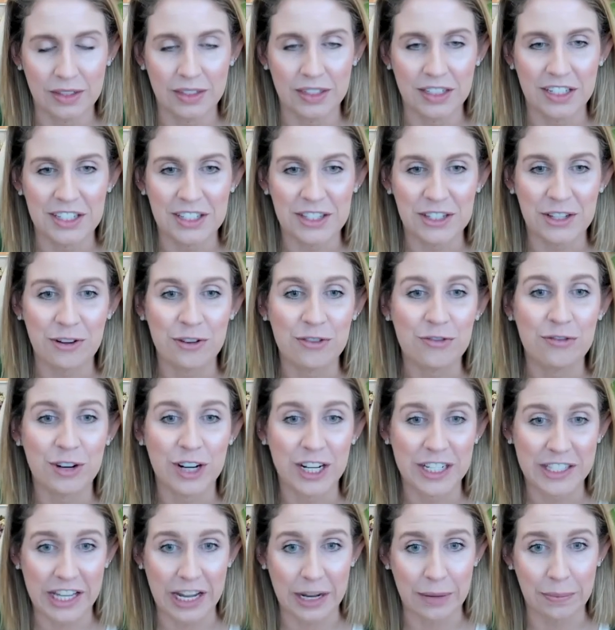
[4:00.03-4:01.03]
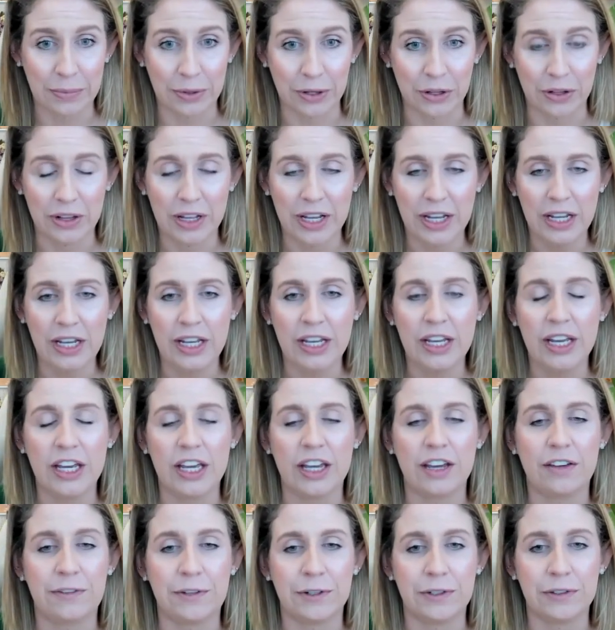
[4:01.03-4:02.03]
So for example,
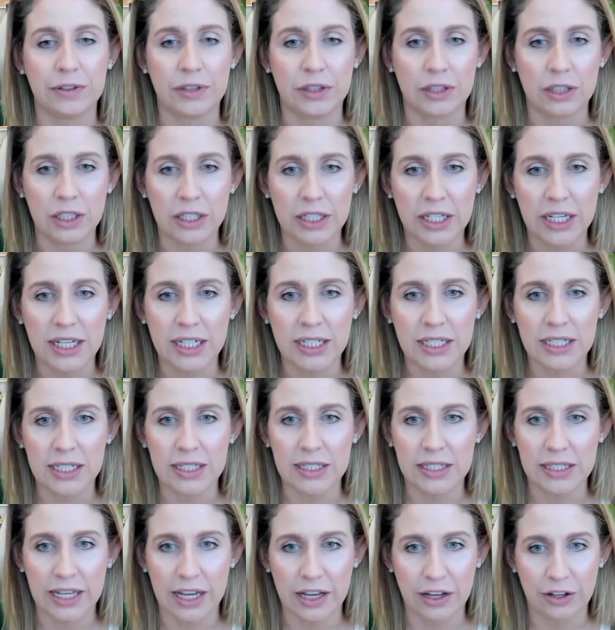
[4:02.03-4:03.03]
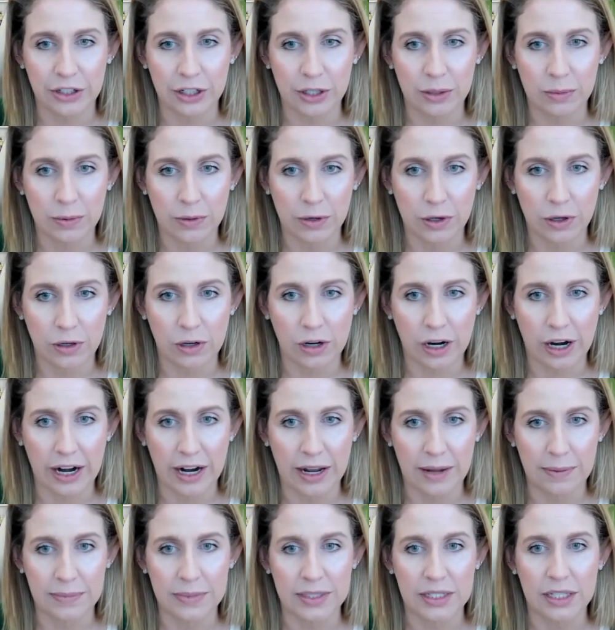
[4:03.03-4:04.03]
if you're looking to scale your
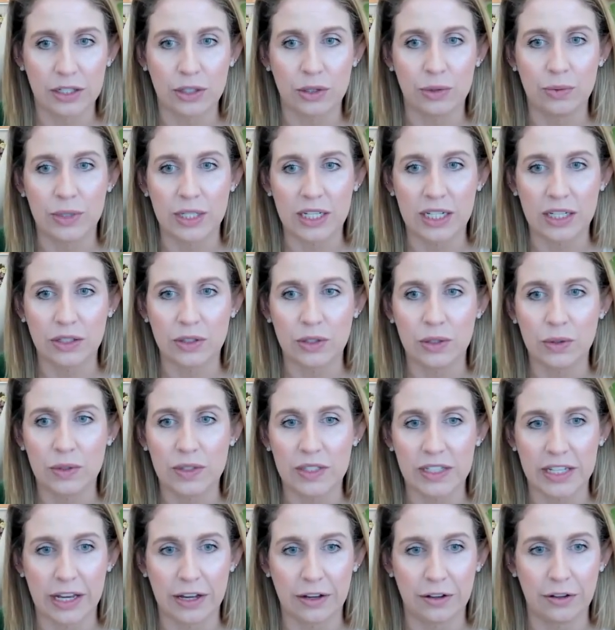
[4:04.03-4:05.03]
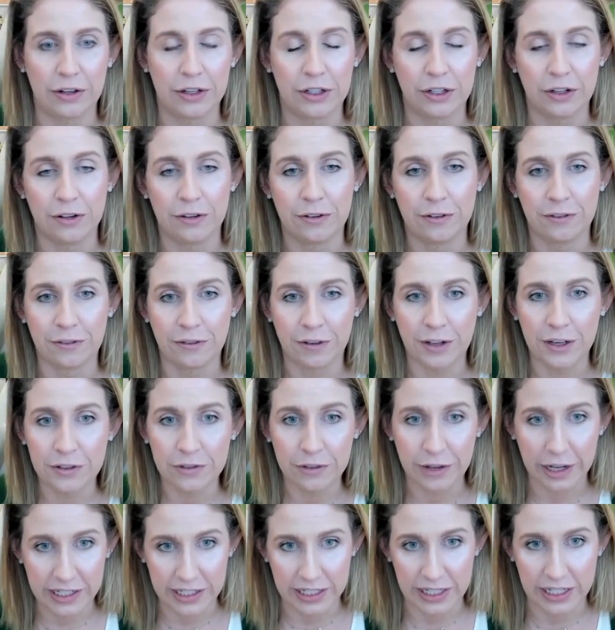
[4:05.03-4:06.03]
programs, you need to scale your
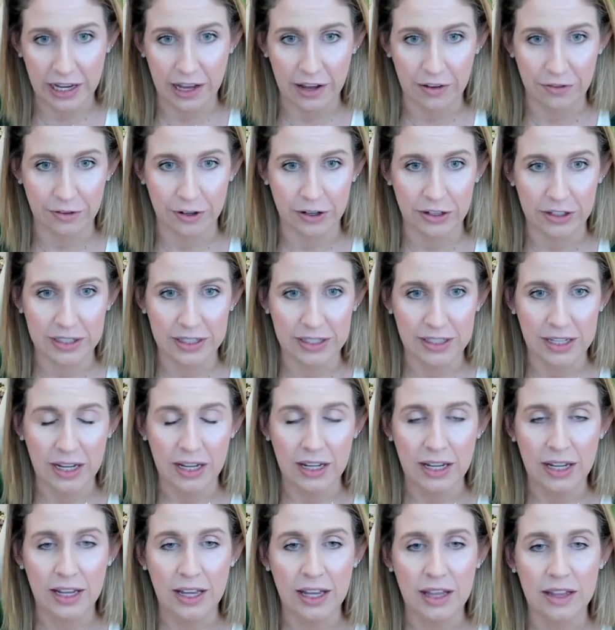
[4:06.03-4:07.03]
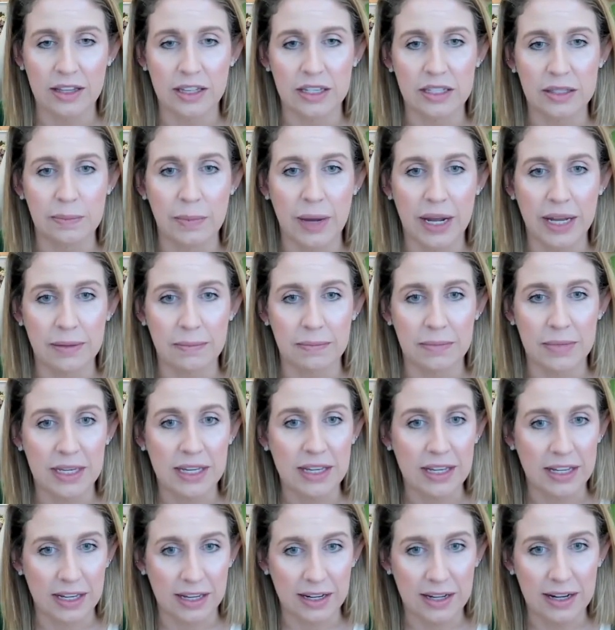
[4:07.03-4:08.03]
fundraising efforts. This might
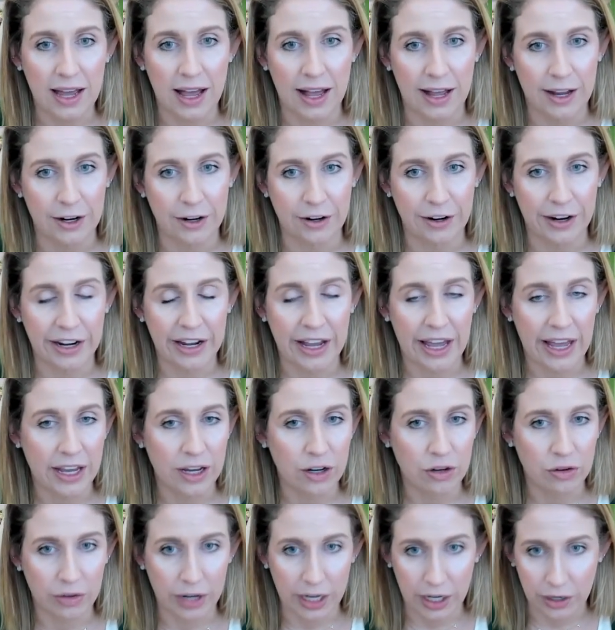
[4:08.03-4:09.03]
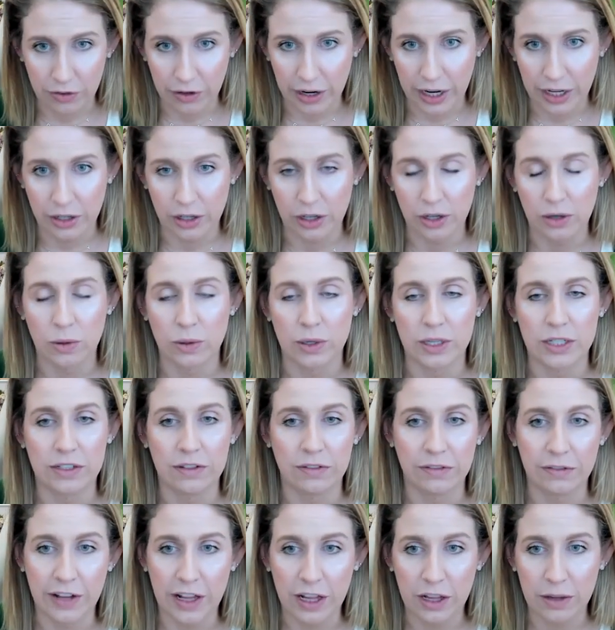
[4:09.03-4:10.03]
mean hiring a grant writer or
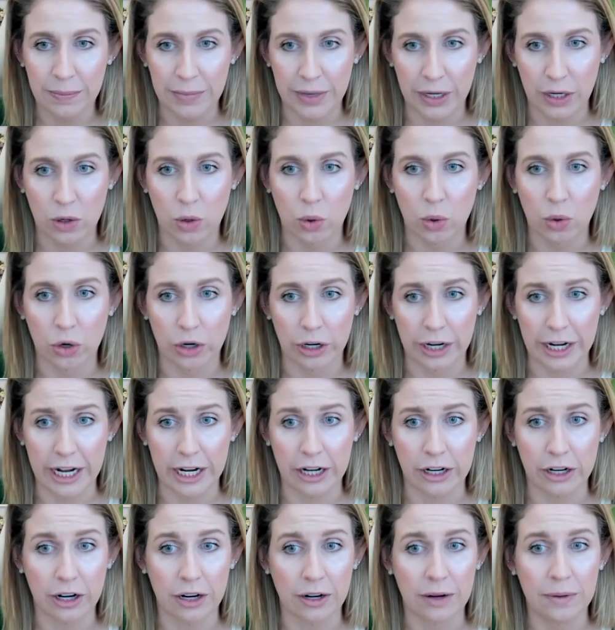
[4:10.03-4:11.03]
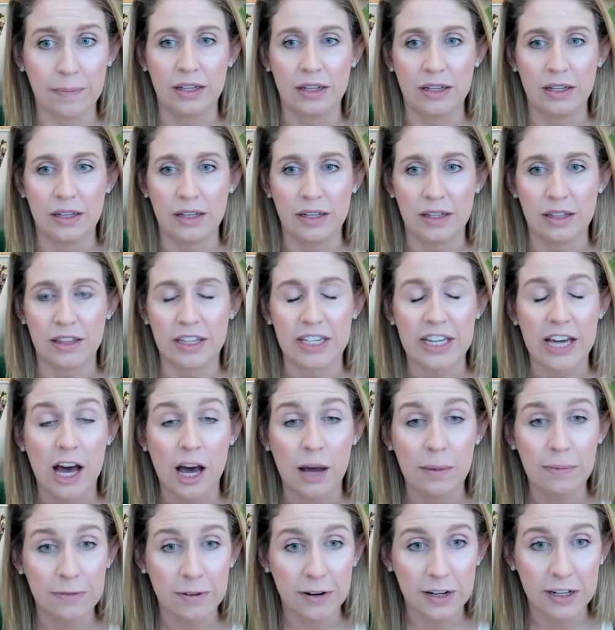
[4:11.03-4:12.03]
development coordinator. The
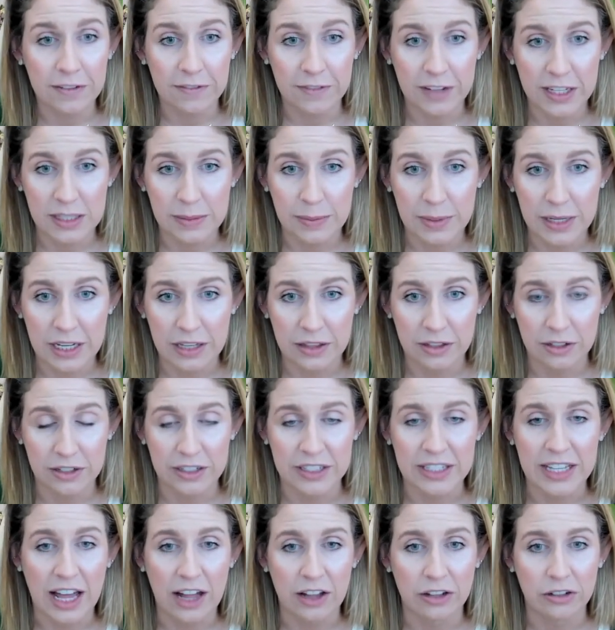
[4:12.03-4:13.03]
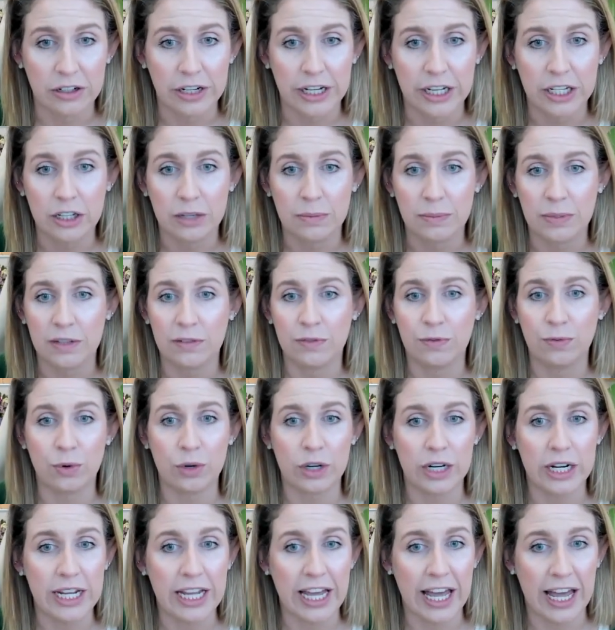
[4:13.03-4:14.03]
upfront investment in their salary could be
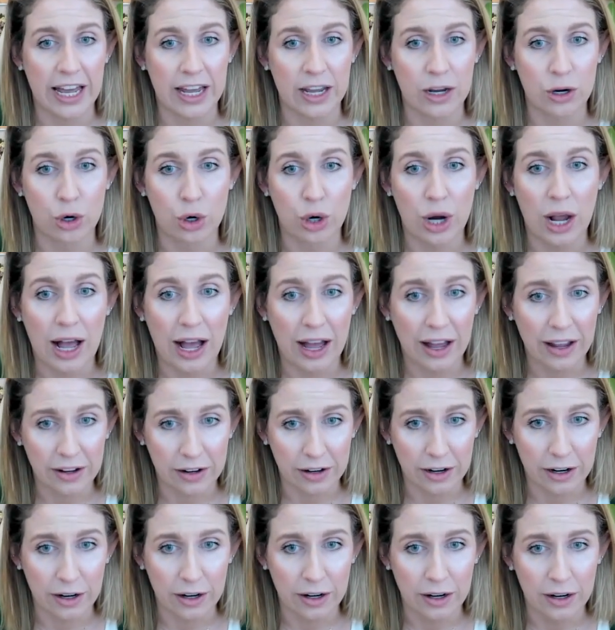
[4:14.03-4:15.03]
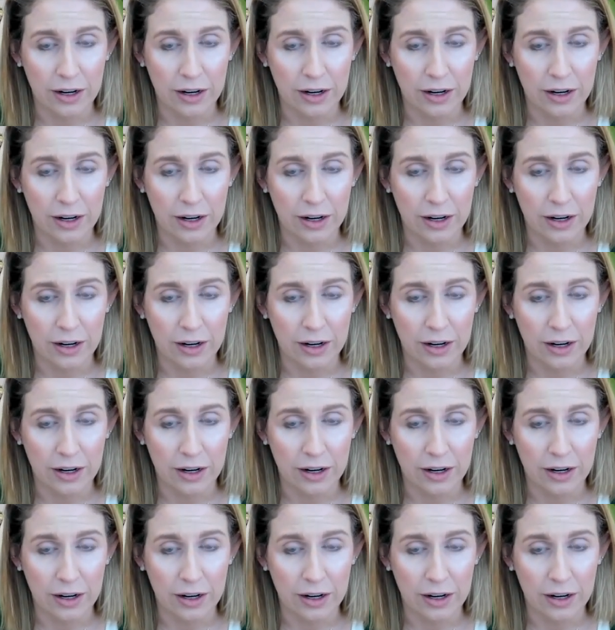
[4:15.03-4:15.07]
$40K or higher.